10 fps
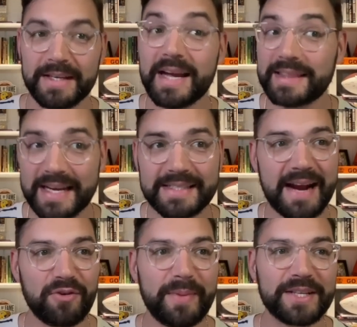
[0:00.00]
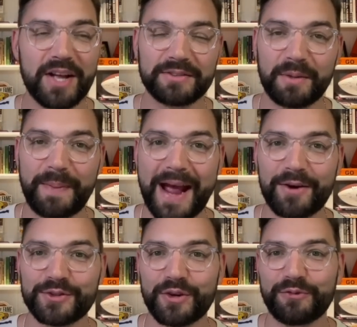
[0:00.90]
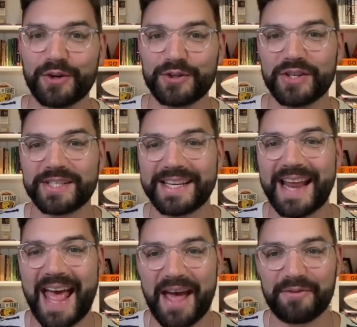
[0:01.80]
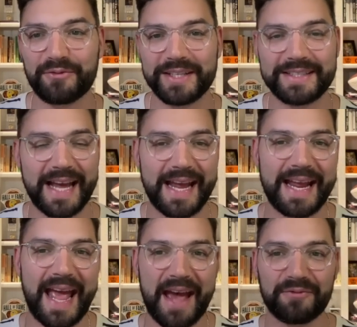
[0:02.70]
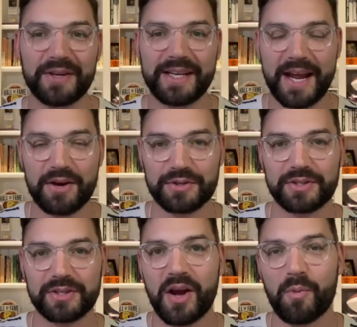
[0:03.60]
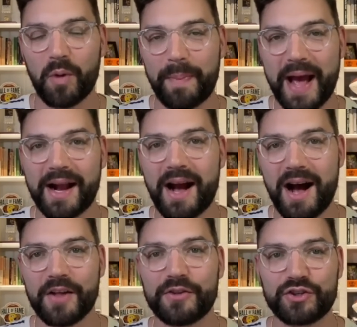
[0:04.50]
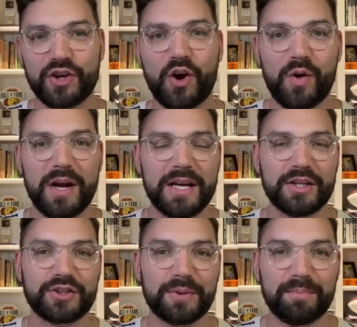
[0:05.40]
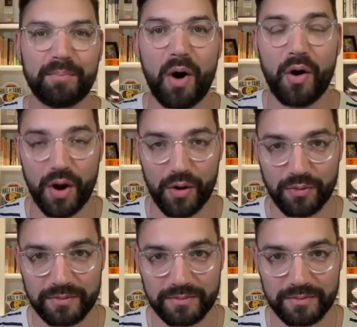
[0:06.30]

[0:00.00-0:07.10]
And thanks to everyone who makes Locked On Packers their first listen every day. Everydayers, we're back on the show tomorrow.